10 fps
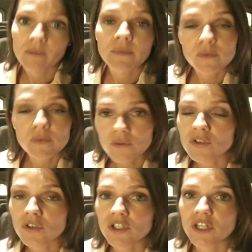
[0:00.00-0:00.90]
"I'll meet with the
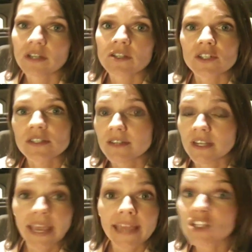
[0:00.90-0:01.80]
surgeon just
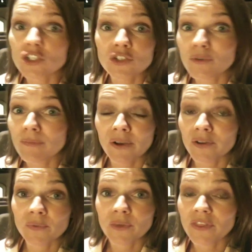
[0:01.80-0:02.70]
in case she's doing
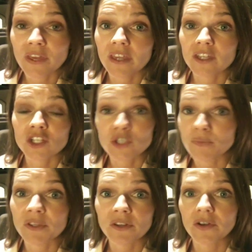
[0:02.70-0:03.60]
better than we think and she's
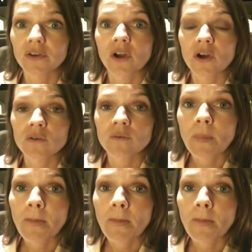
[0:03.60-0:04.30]
breathing on her own."